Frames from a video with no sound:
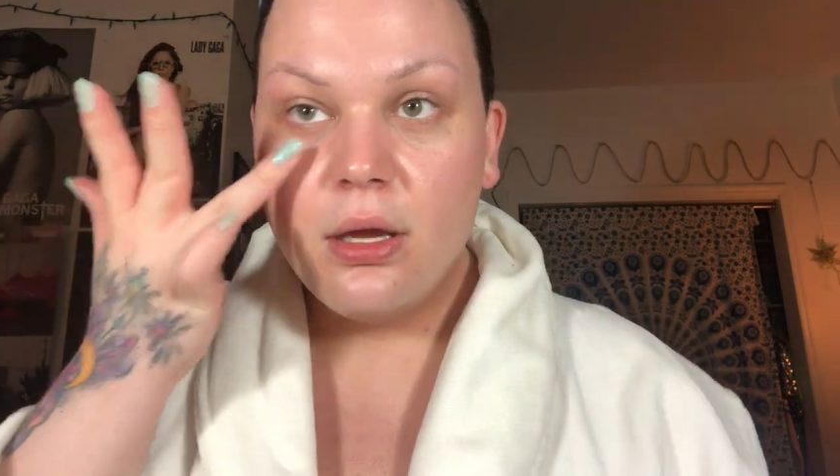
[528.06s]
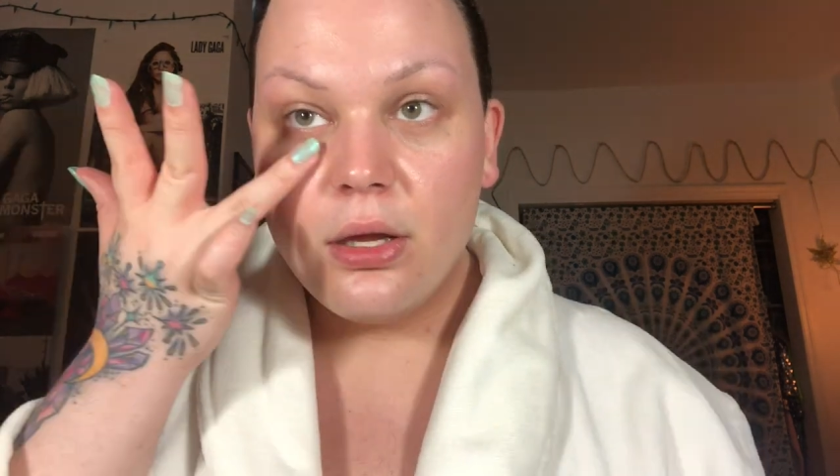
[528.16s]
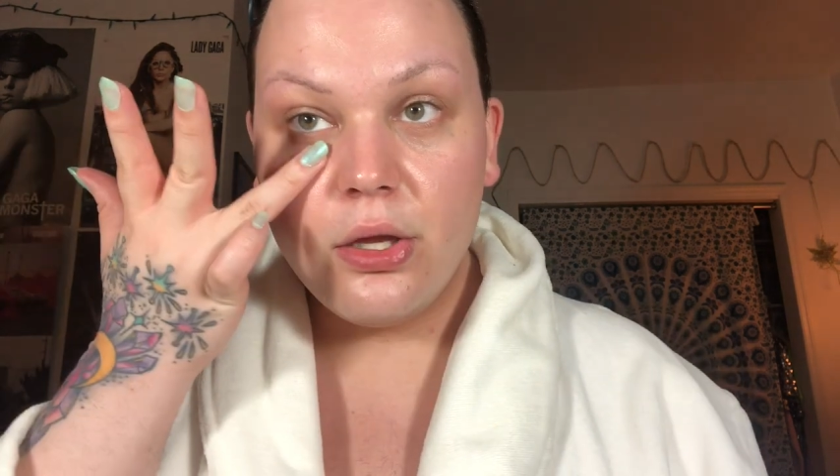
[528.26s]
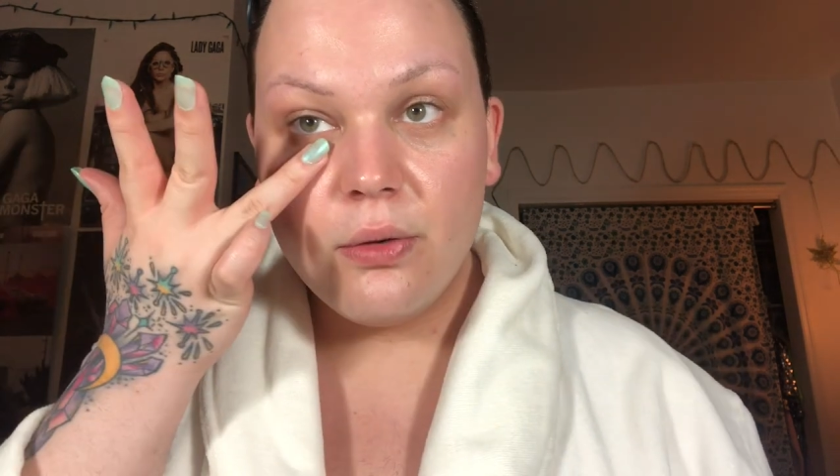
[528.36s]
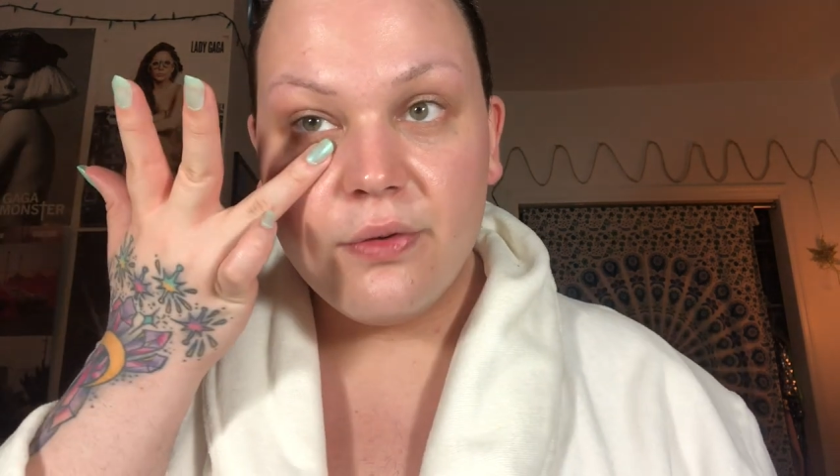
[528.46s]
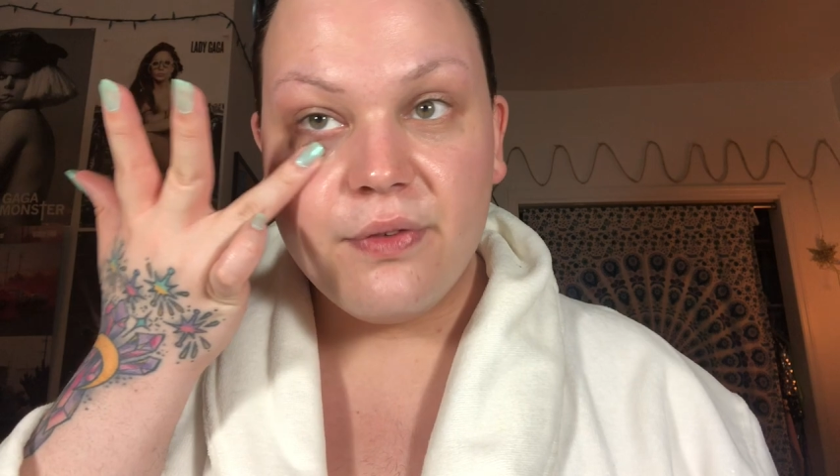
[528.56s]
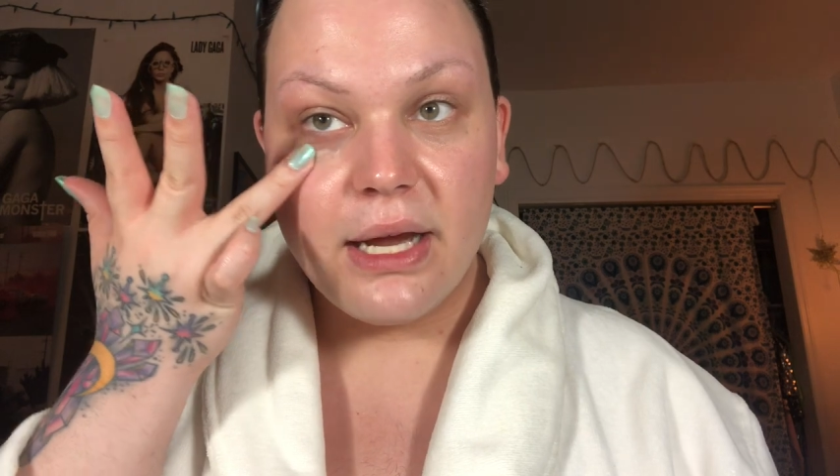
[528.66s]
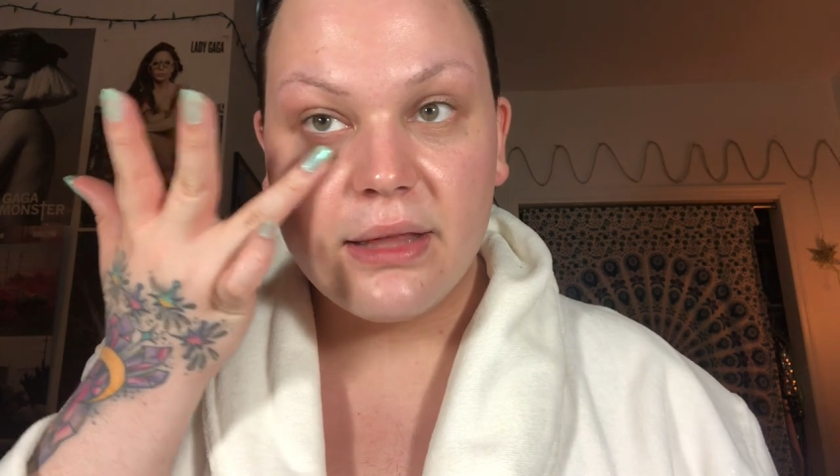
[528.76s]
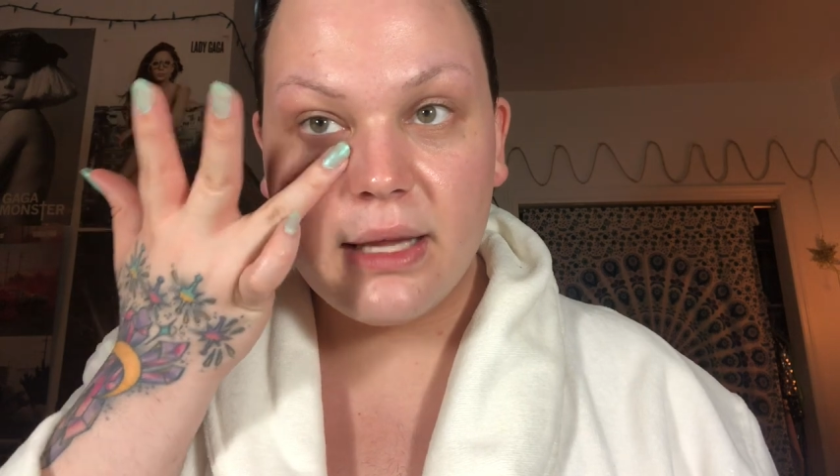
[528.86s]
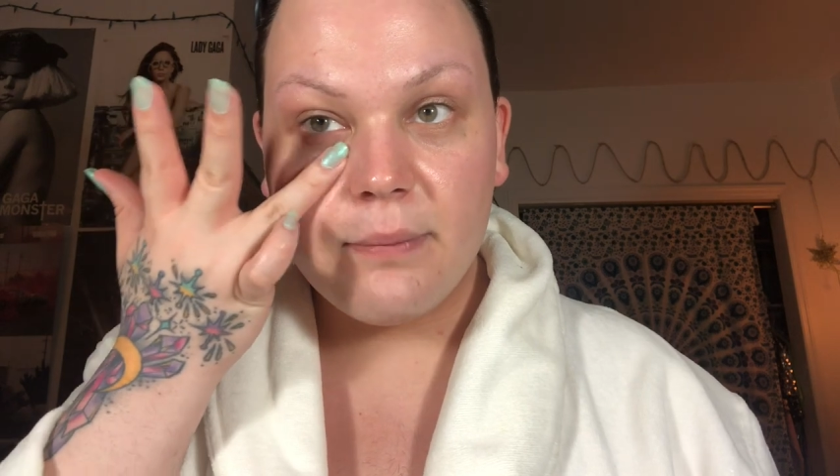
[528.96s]
you will
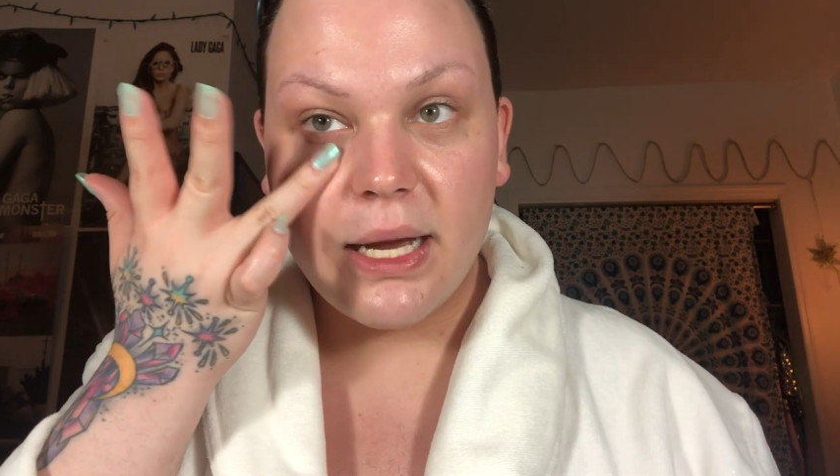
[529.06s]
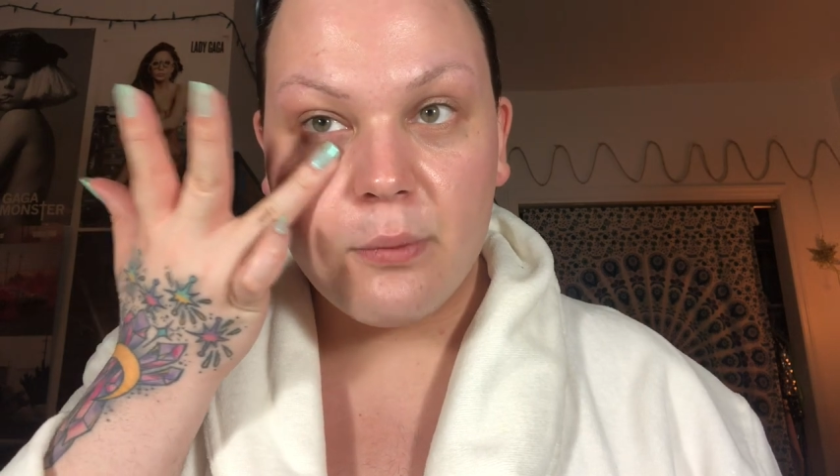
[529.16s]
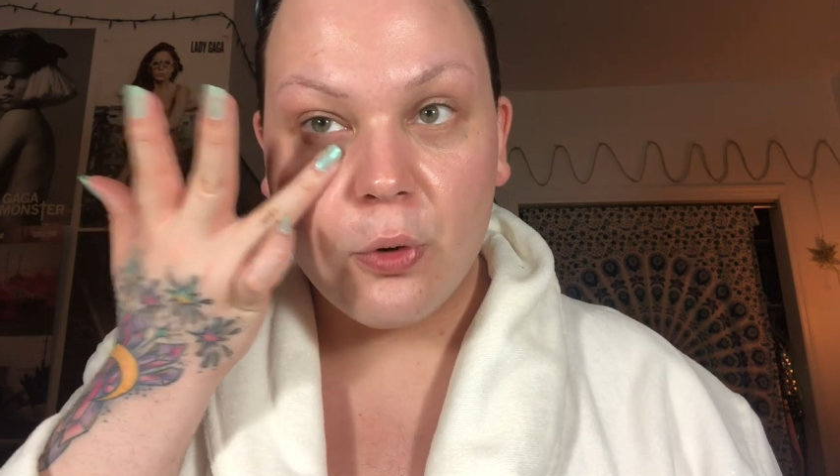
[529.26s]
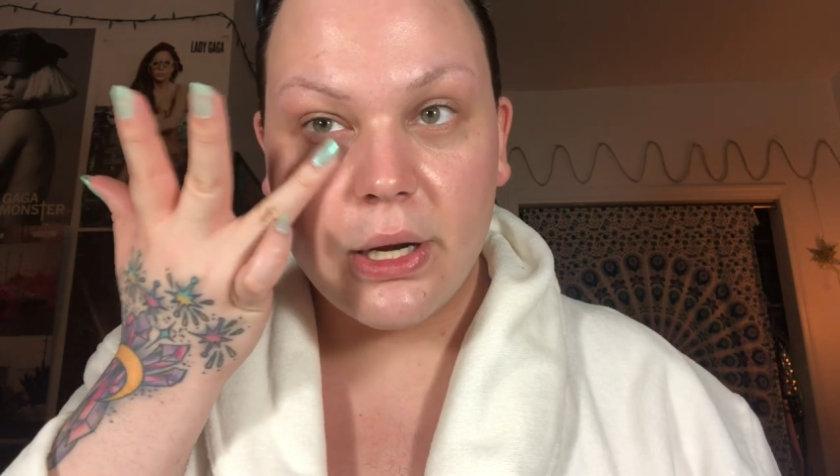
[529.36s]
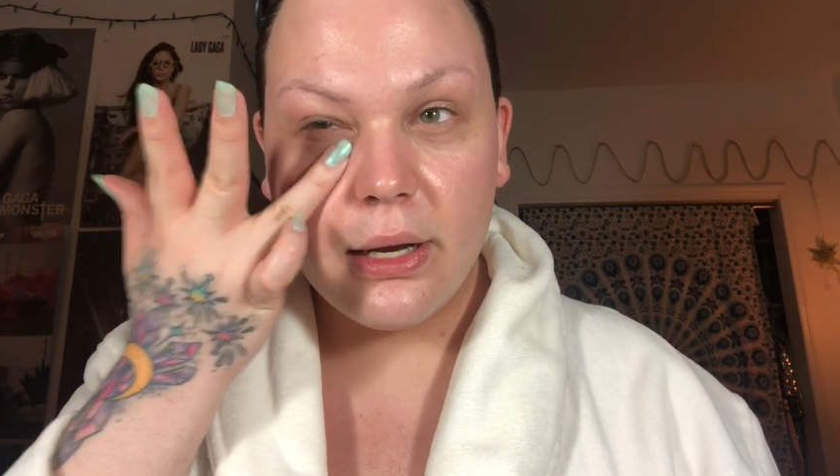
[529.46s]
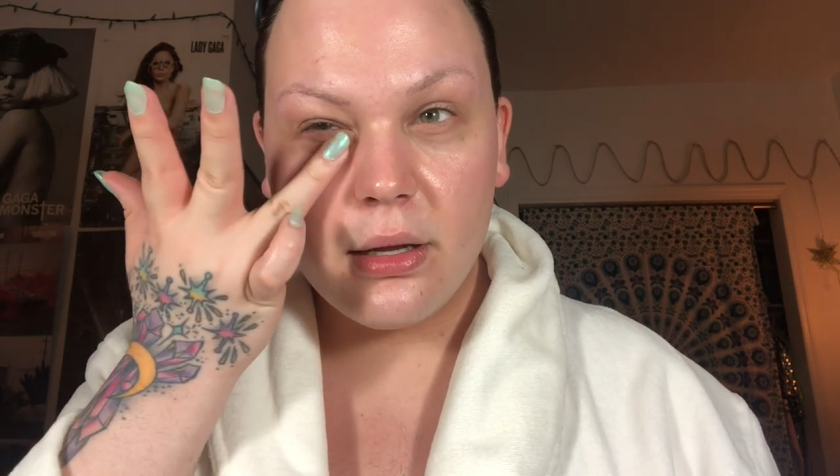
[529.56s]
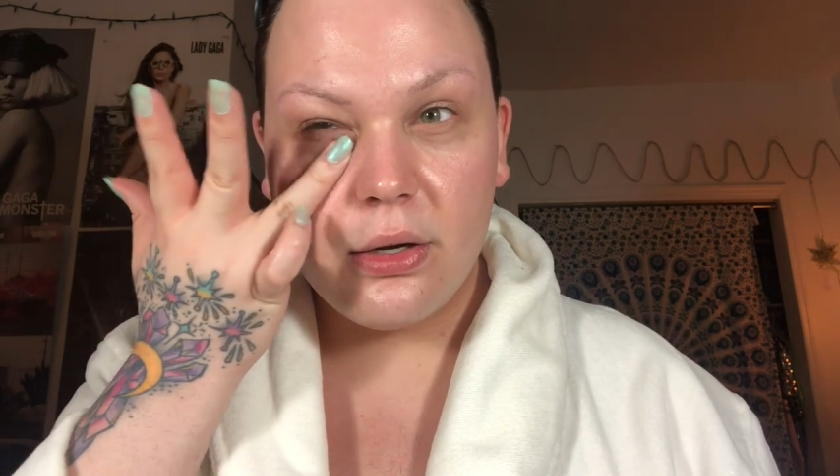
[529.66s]
find that by morning,